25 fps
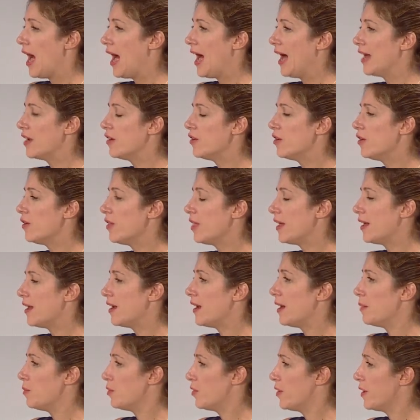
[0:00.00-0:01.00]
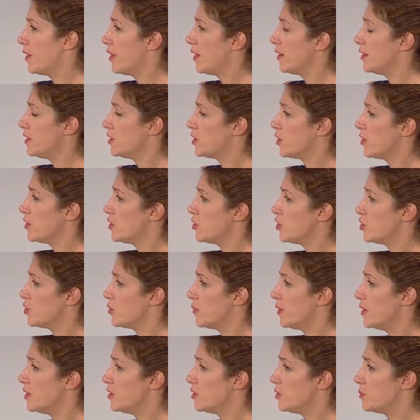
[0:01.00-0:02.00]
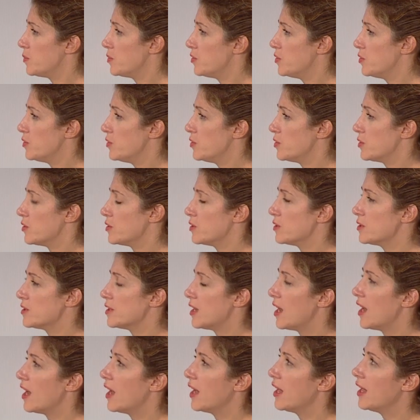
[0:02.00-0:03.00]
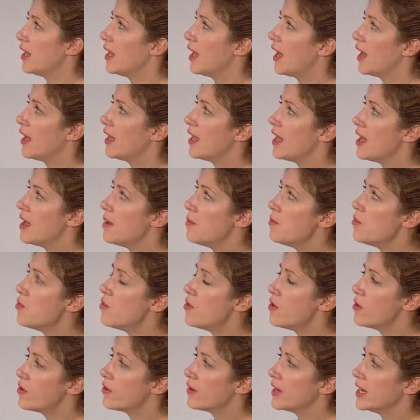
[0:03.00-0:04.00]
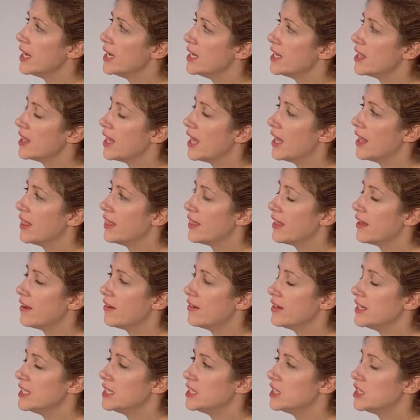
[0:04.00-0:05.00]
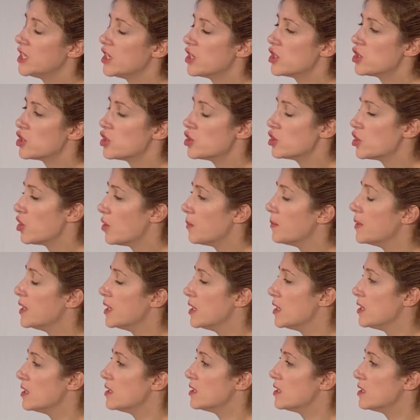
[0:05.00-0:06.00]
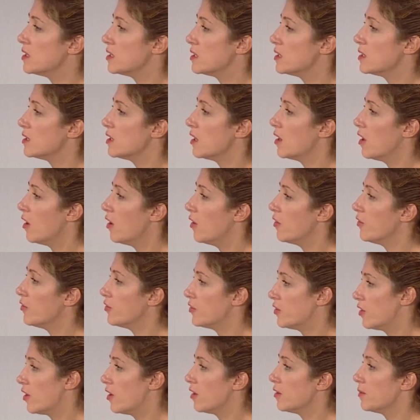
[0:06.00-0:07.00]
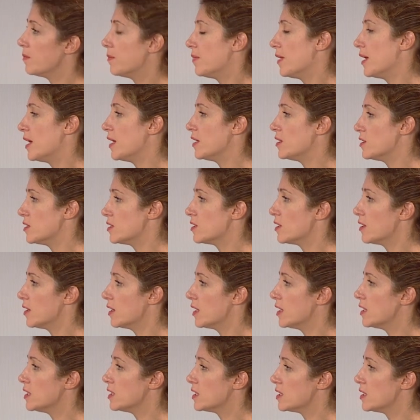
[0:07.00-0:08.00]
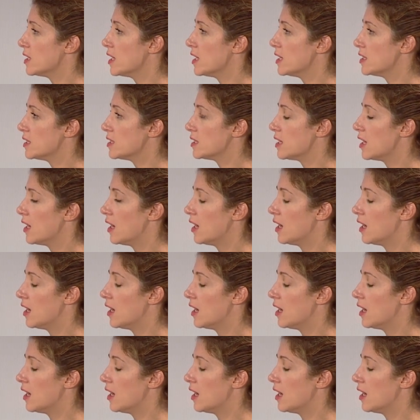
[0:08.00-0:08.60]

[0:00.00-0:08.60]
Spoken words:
I don't know that I'm worried that it's going to squeeze the producers. I am worried that there is such a dominance of certain players on the internet.